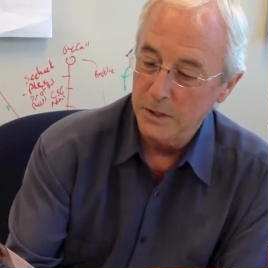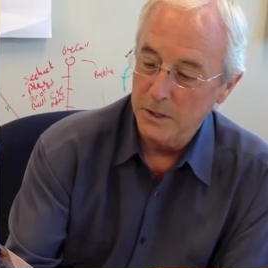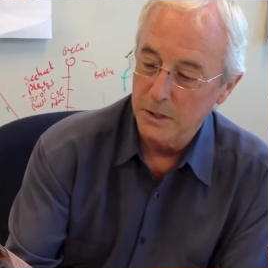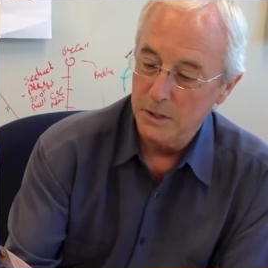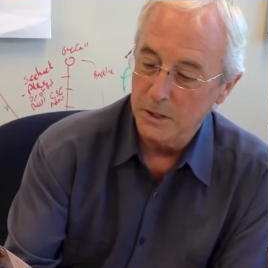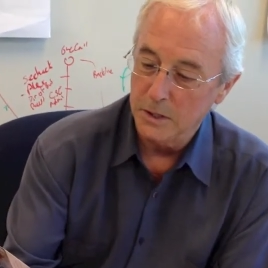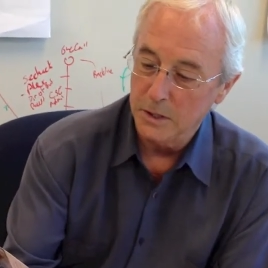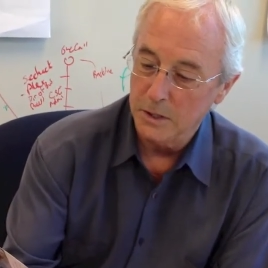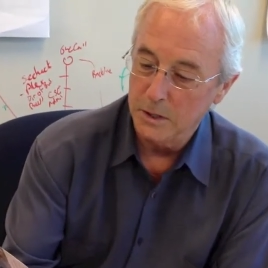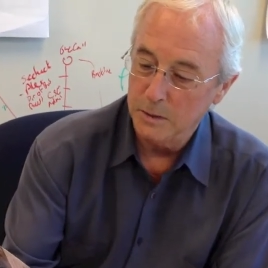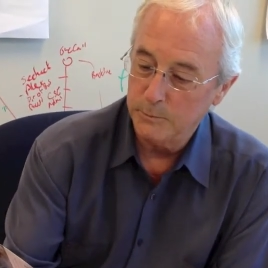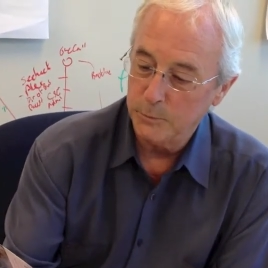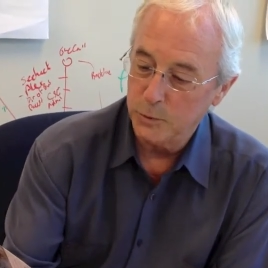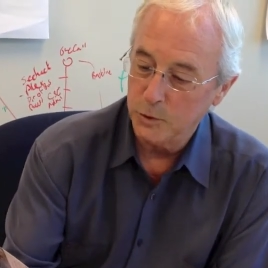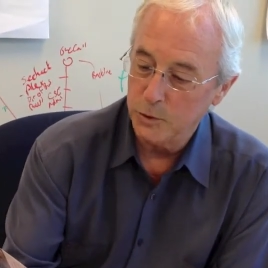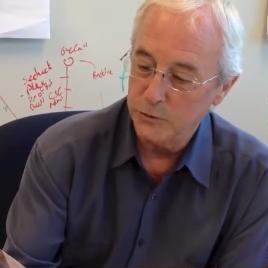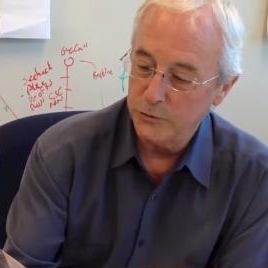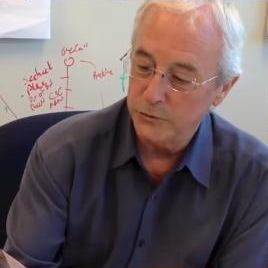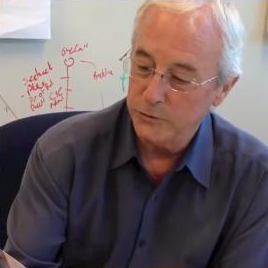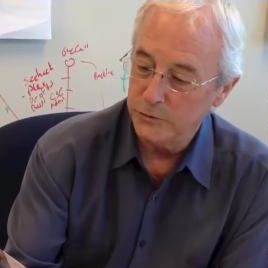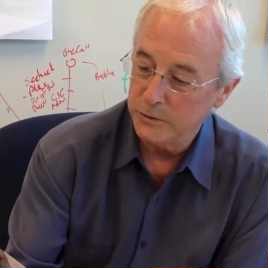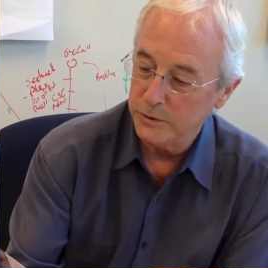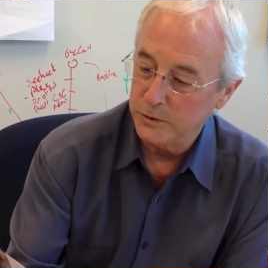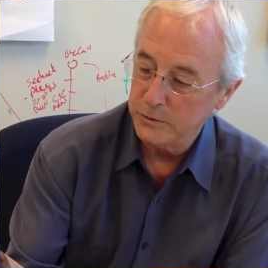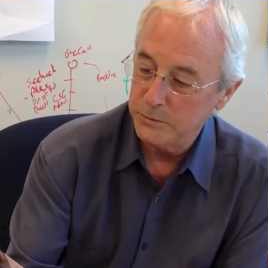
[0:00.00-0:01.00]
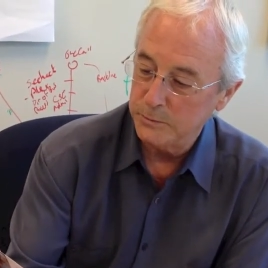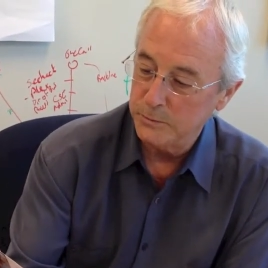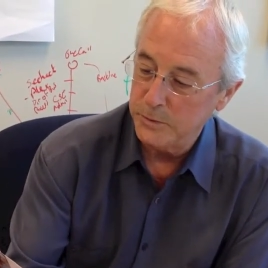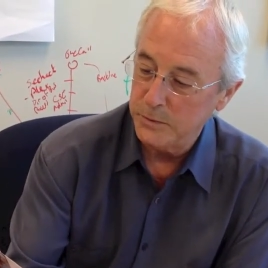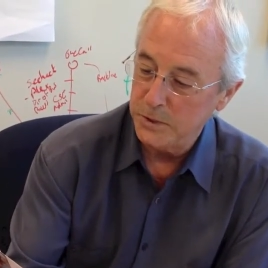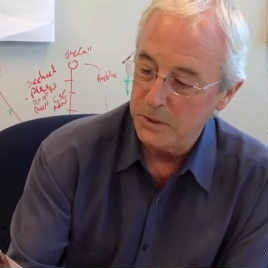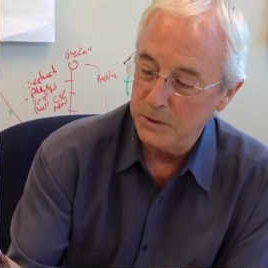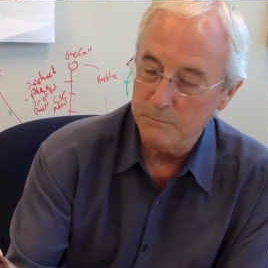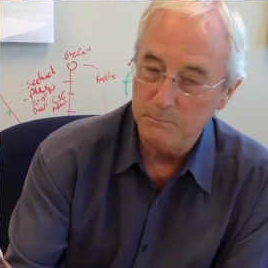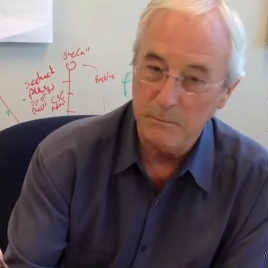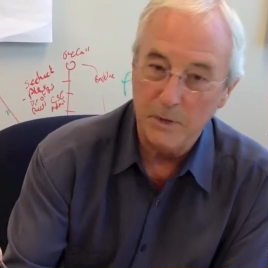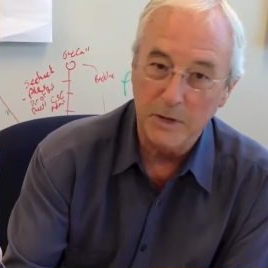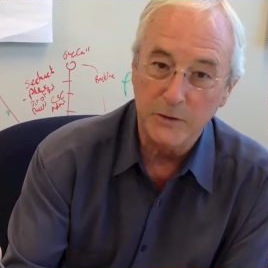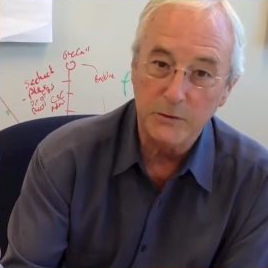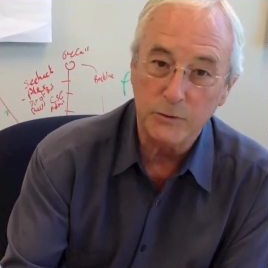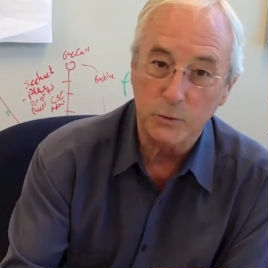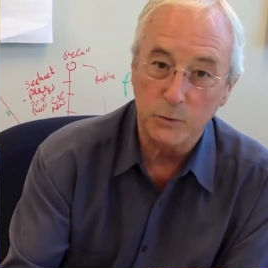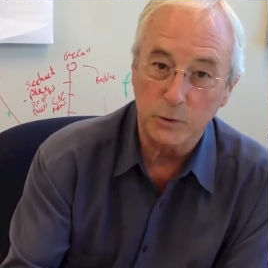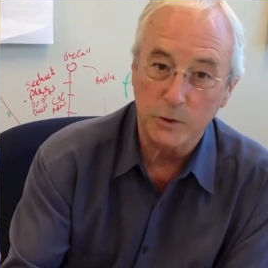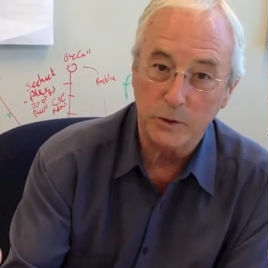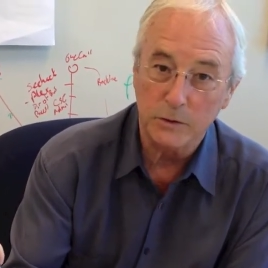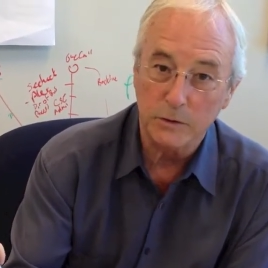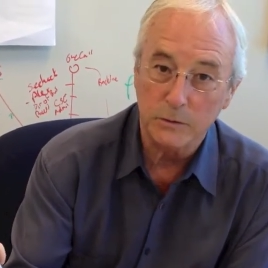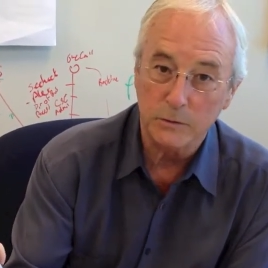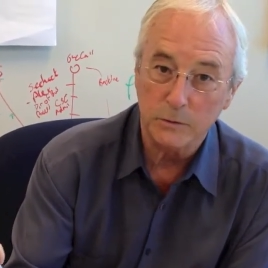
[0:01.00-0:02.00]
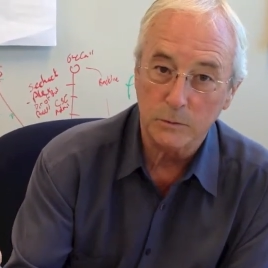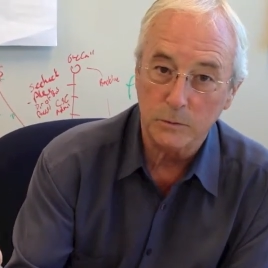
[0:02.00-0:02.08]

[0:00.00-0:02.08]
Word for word: a person that's being mentored